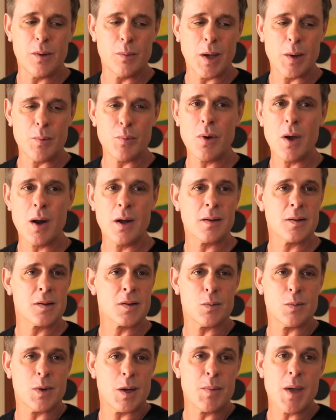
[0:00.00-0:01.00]
my
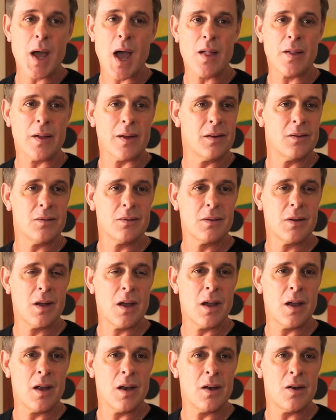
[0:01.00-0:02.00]
products are my palette.
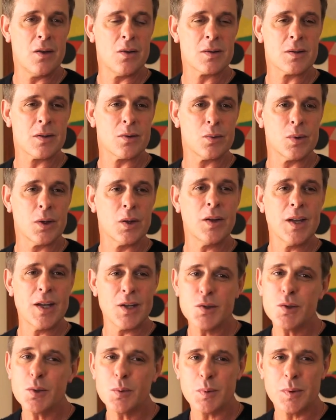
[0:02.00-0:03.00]
And there's a real
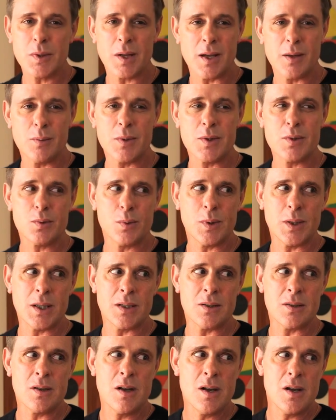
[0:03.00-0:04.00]
interplay
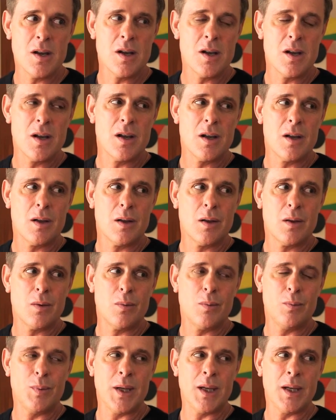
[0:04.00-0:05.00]
between
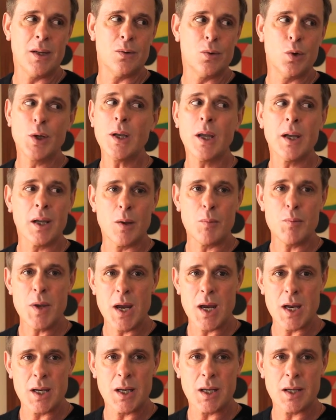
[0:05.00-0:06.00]
me looking at
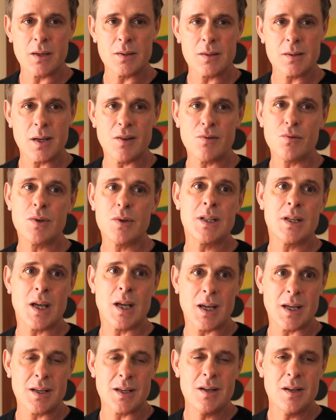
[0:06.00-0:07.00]
paintings every
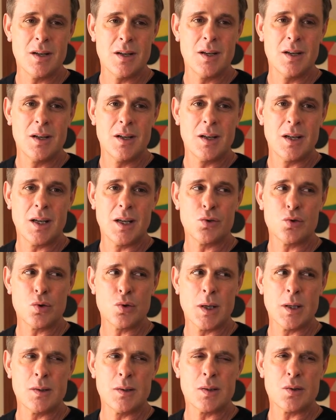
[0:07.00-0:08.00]
day and
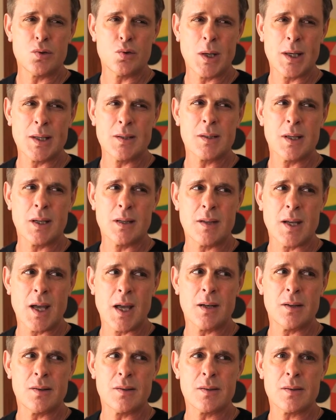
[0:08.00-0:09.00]
trying to translate
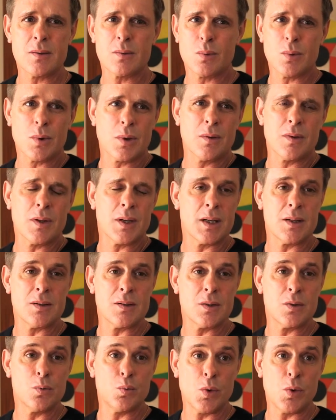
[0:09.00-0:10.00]
that into work that I
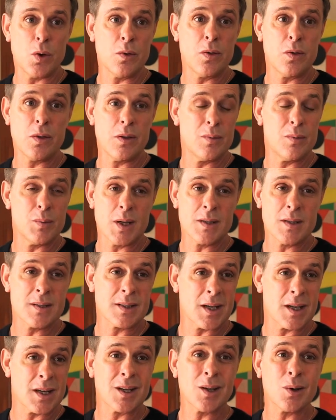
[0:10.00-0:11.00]
do, both in my
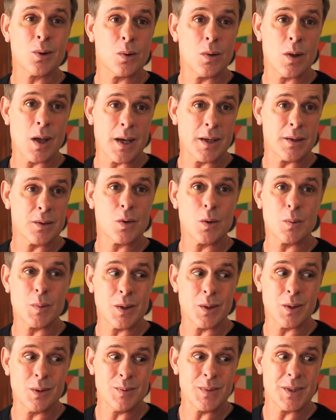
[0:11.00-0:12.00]
skincare line,
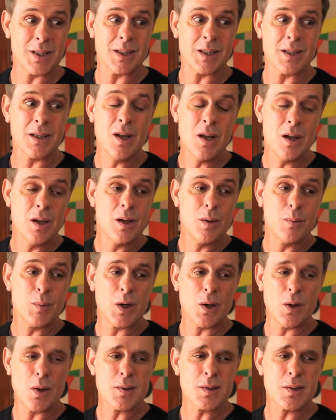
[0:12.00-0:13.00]
Colbert M.D.,
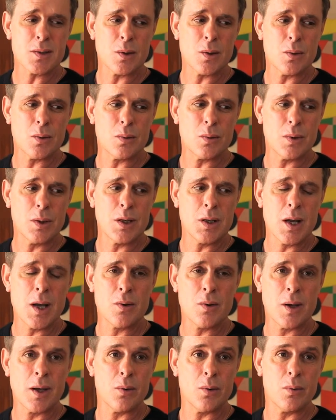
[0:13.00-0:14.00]
but also in
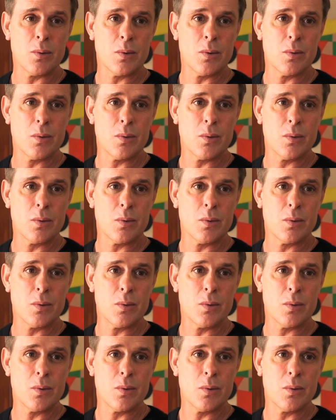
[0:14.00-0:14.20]
how I